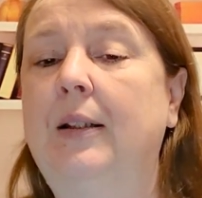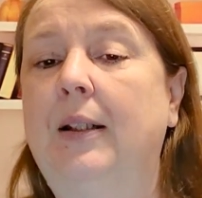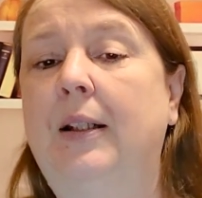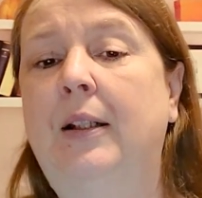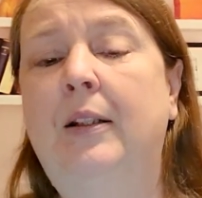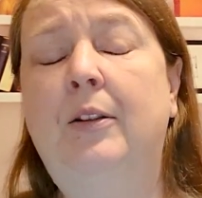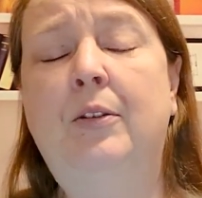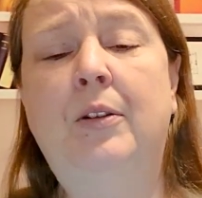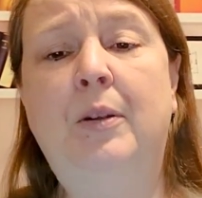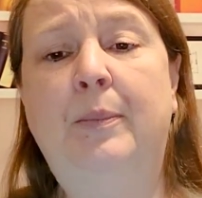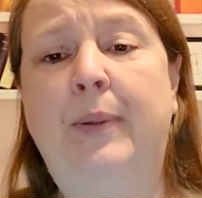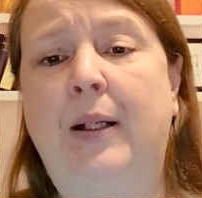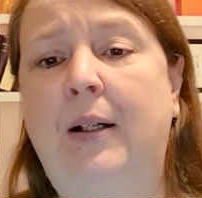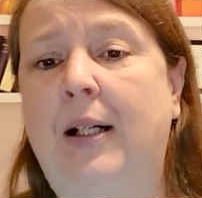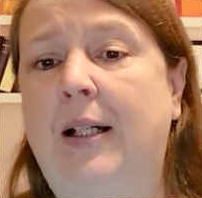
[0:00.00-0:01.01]
I knew the
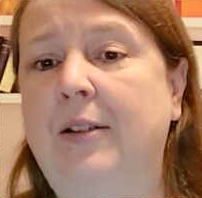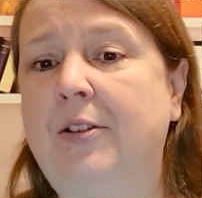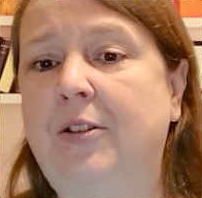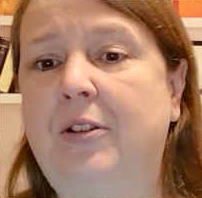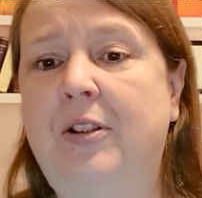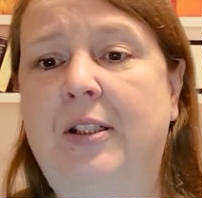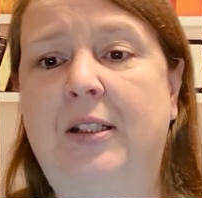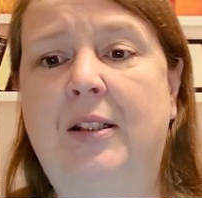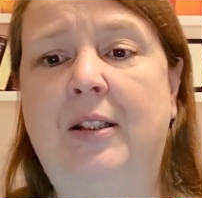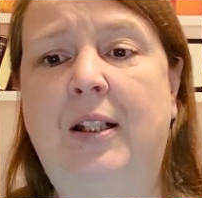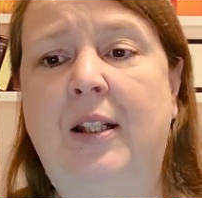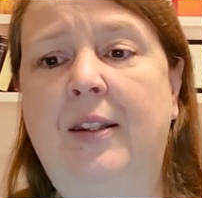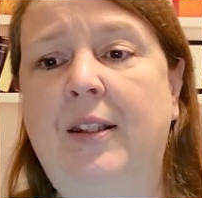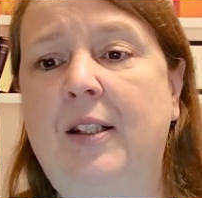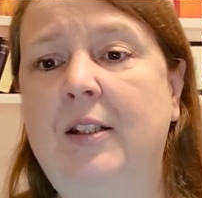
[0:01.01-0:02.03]
Bauhausers did
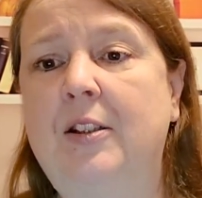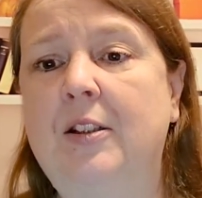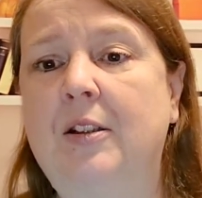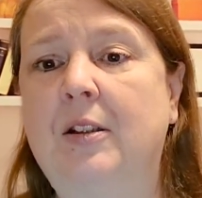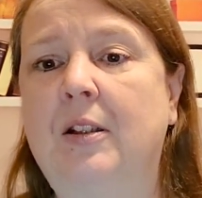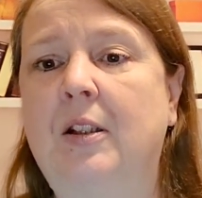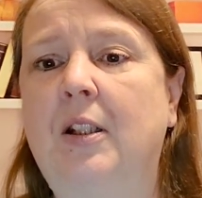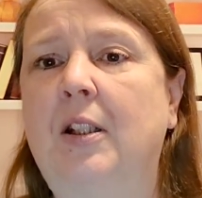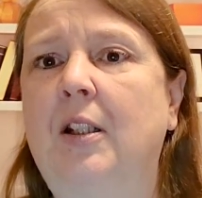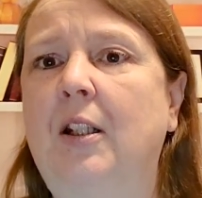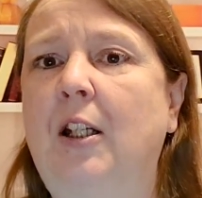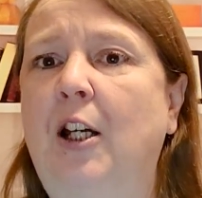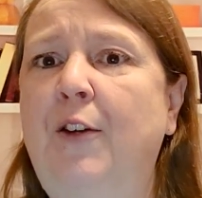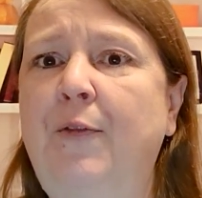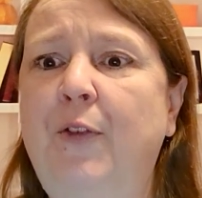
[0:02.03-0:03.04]
nothing to
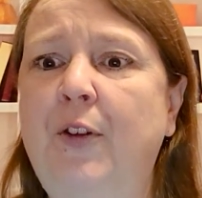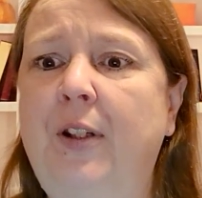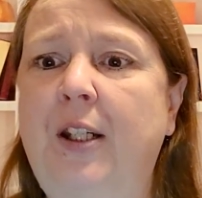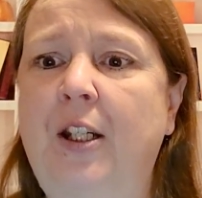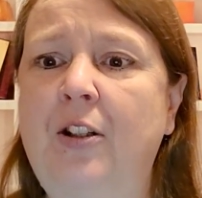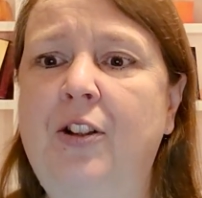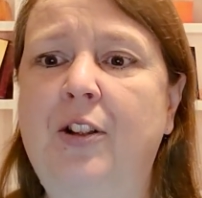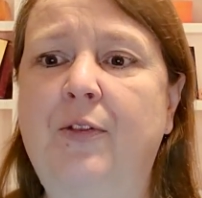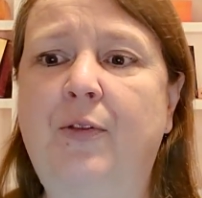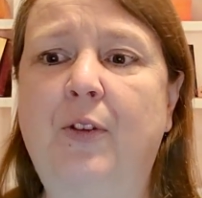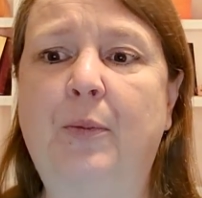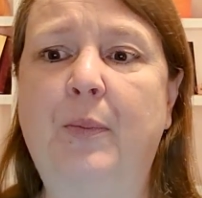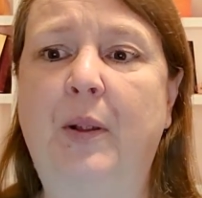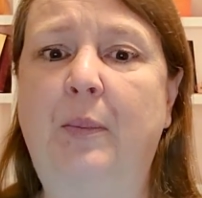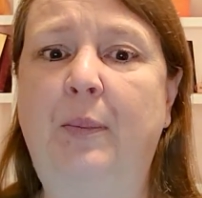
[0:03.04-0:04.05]
comfort Kirsha
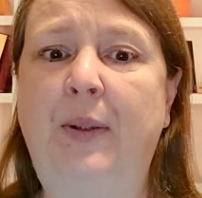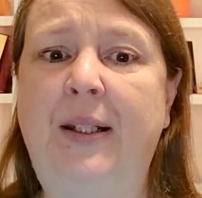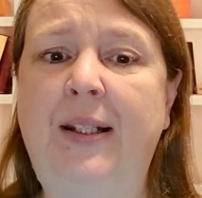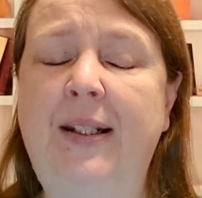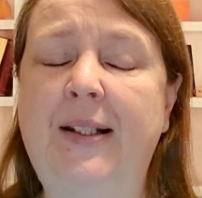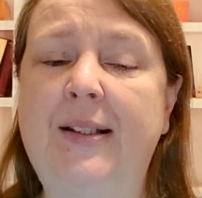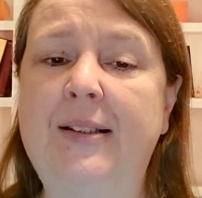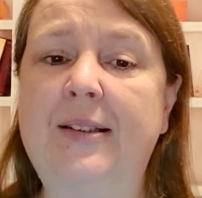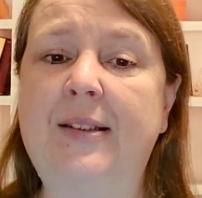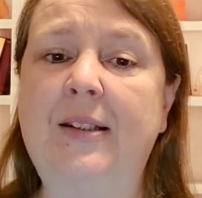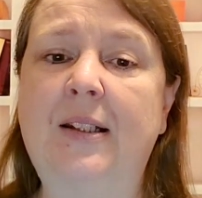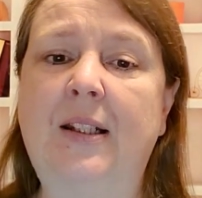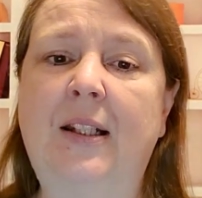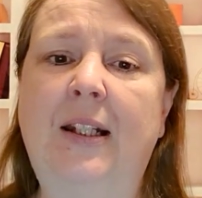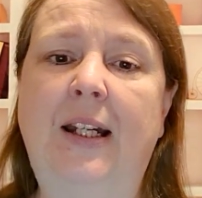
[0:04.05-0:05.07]
from the beatings,
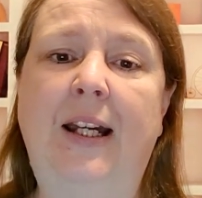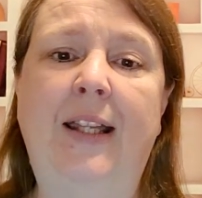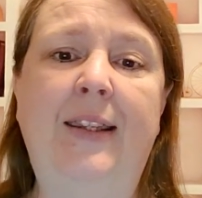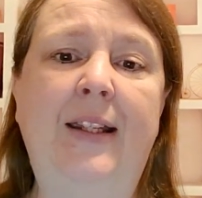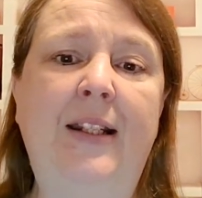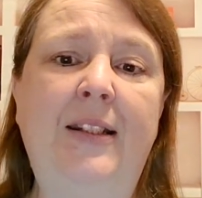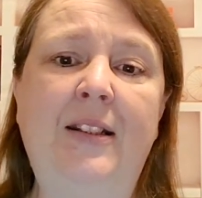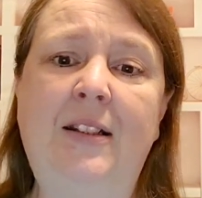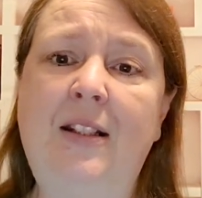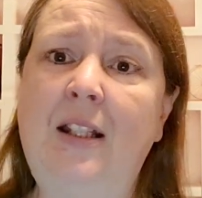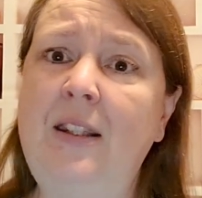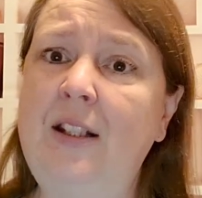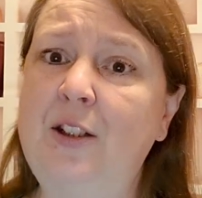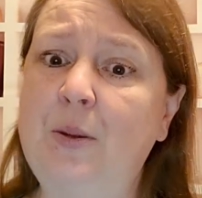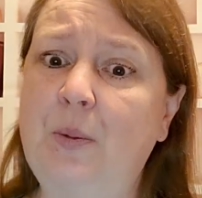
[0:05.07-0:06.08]
and they did
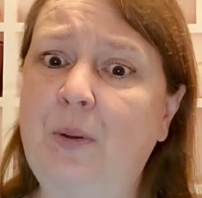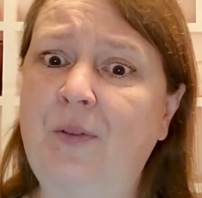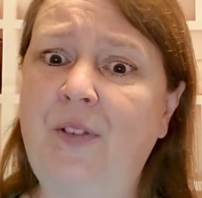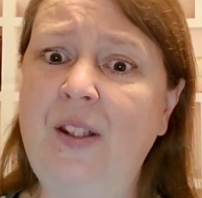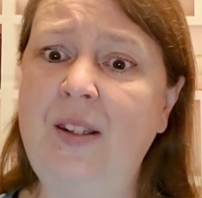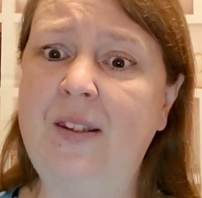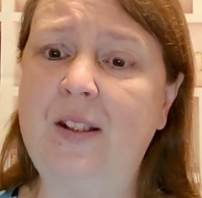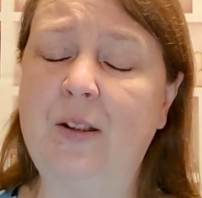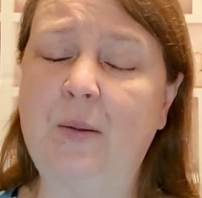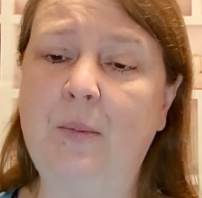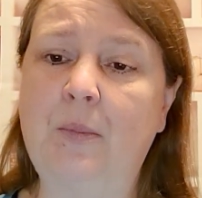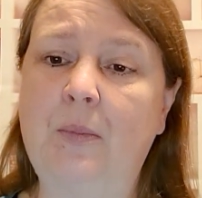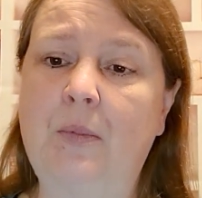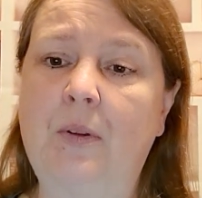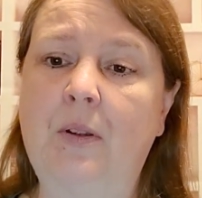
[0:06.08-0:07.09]
nothing to prevent
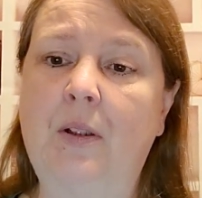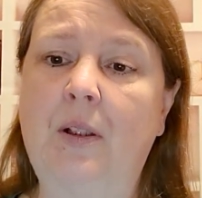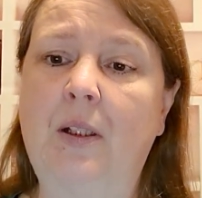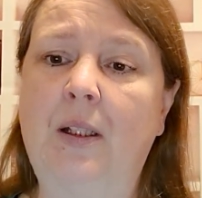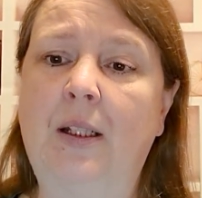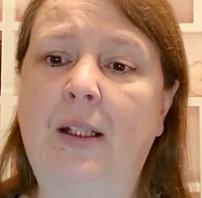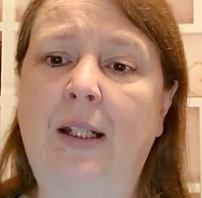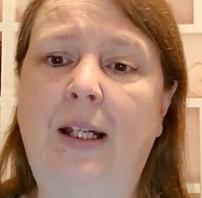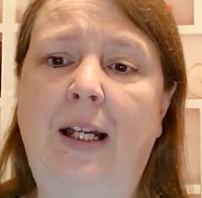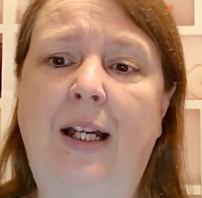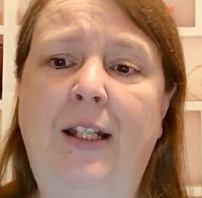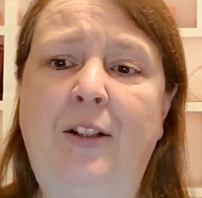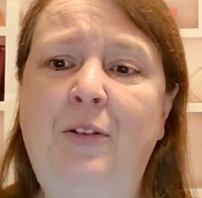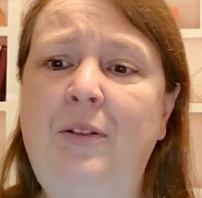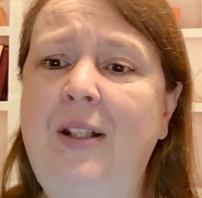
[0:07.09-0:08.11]
them.
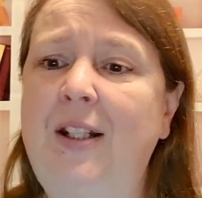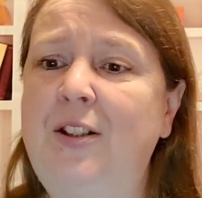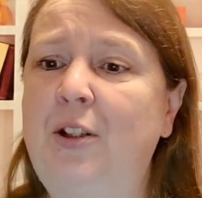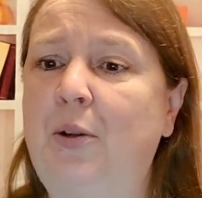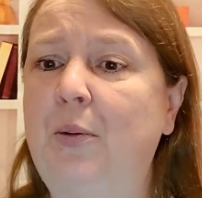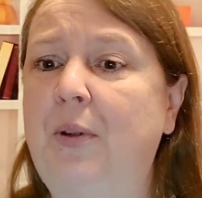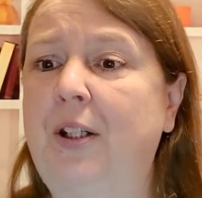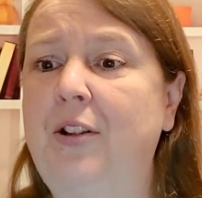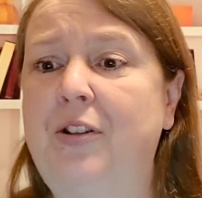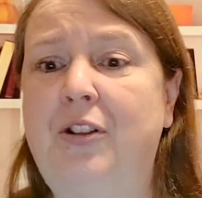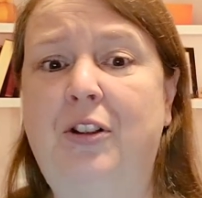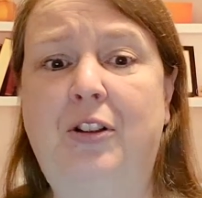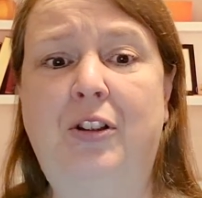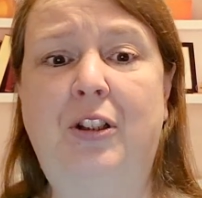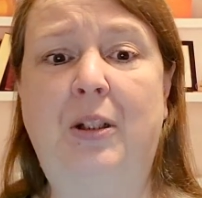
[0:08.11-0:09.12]
I knew they told
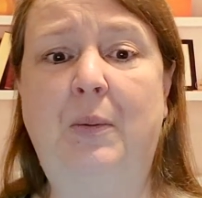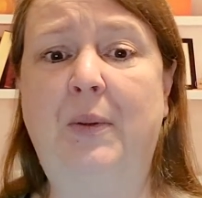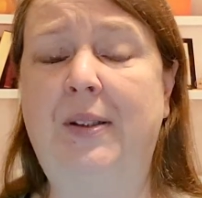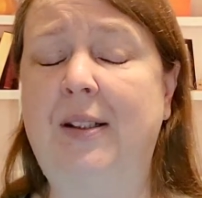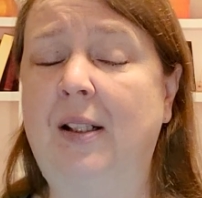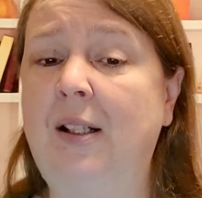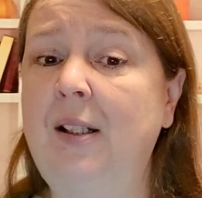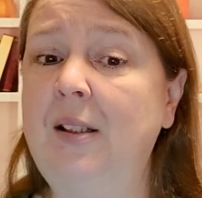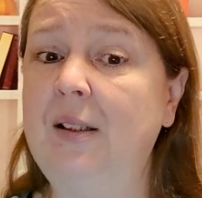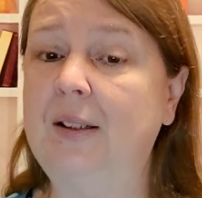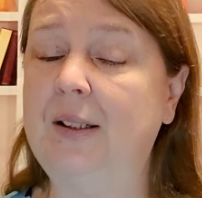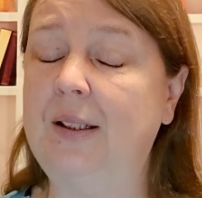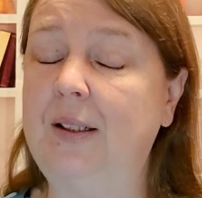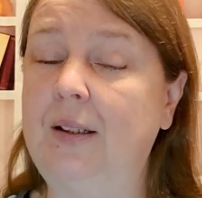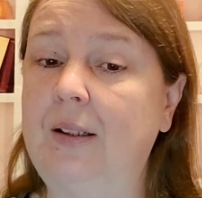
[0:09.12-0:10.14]
Kirsha she was
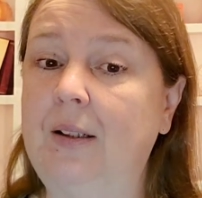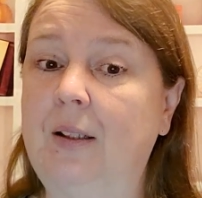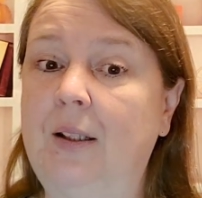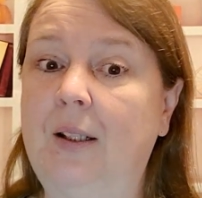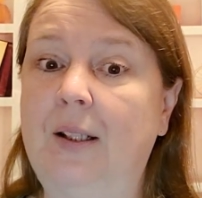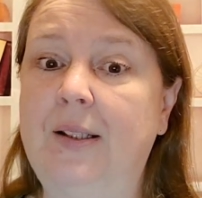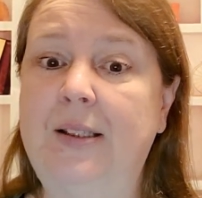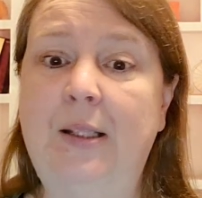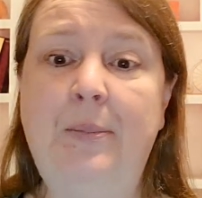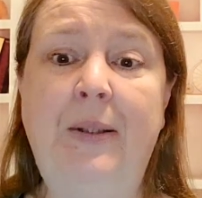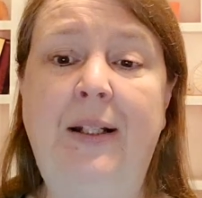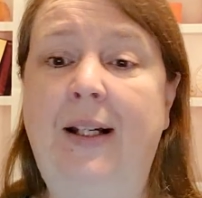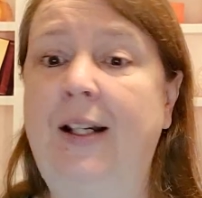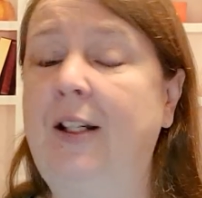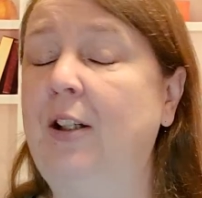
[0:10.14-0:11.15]
ugly,
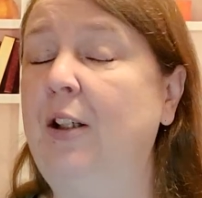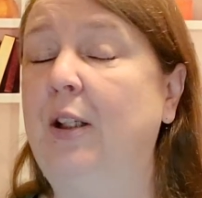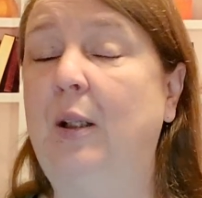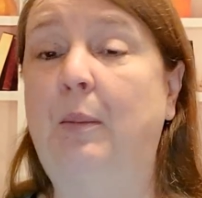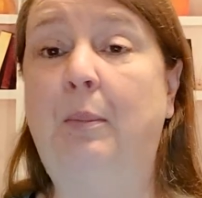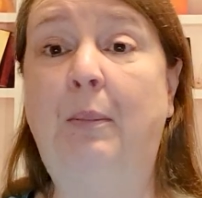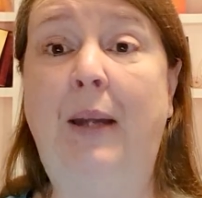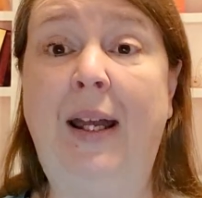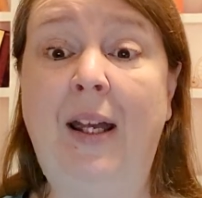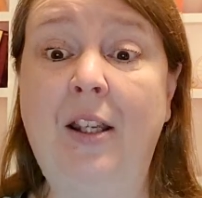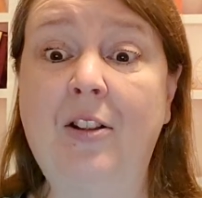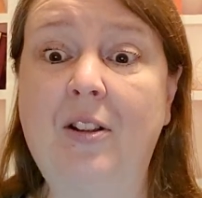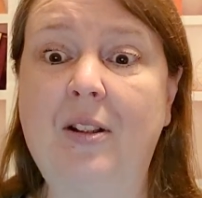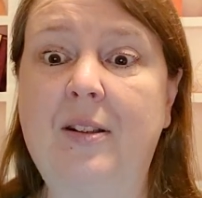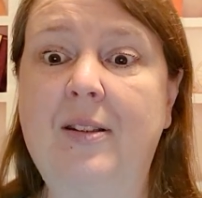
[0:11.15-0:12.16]
something I couldn't
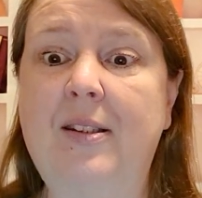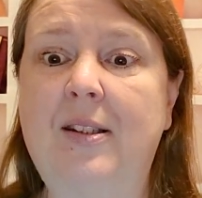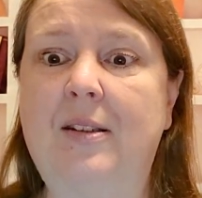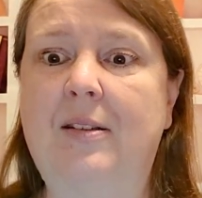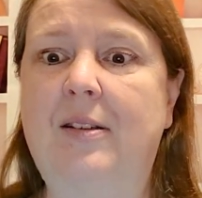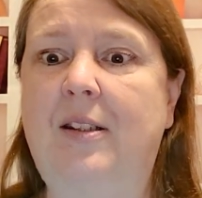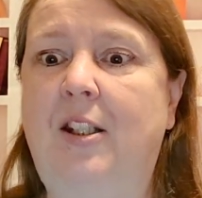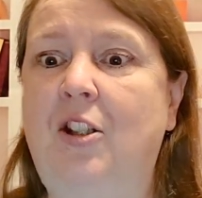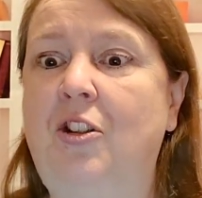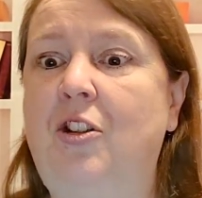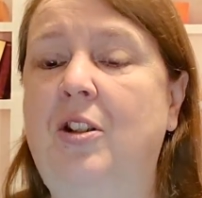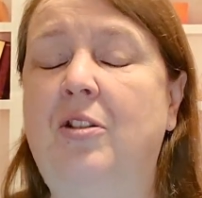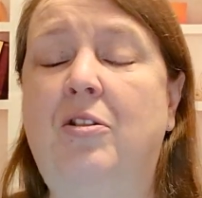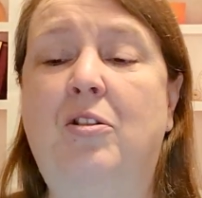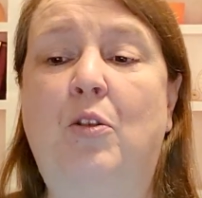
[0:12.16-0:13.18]
imagine since
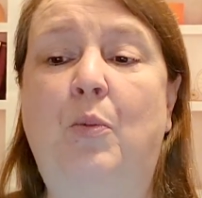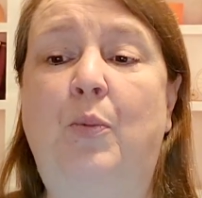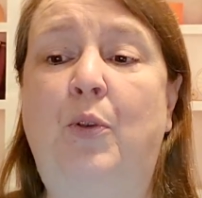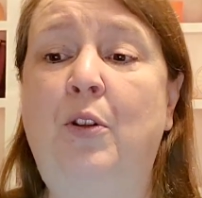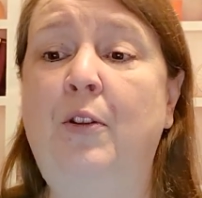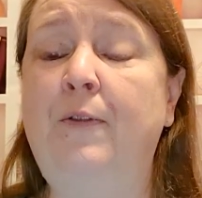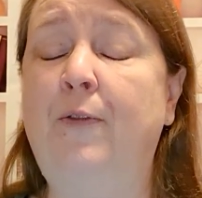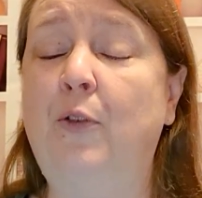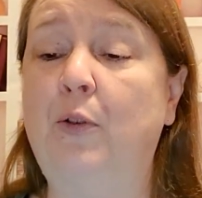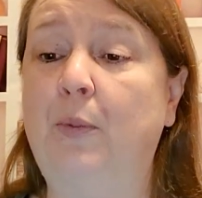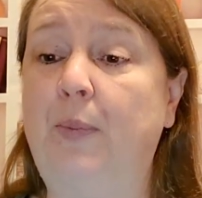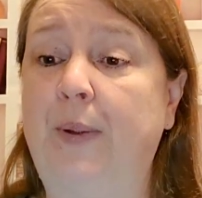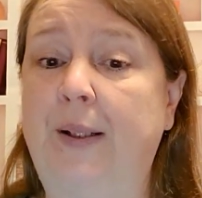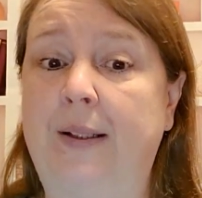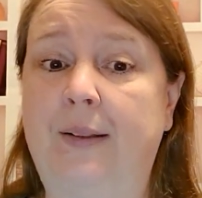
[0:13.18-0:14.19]
Kirsha is so beautiful,
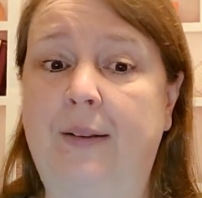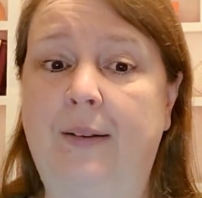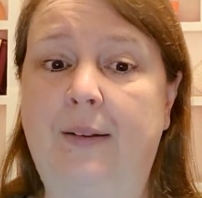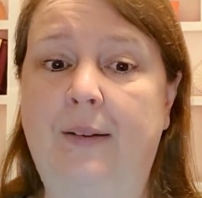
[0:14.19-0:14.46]
but...